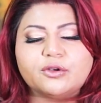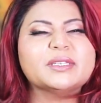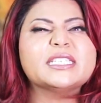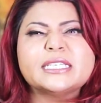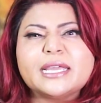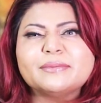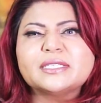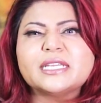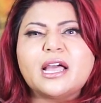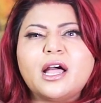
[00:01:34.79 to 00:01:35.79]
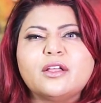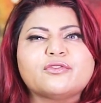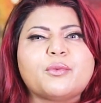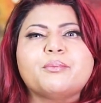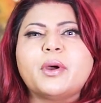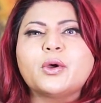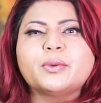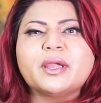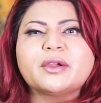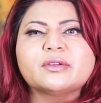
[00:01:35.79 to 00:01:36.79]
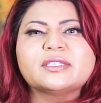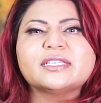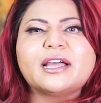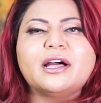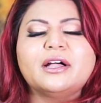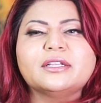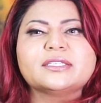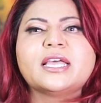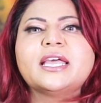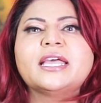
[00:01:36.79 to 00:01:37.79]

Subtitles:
from stem cells, from bone marrow cells,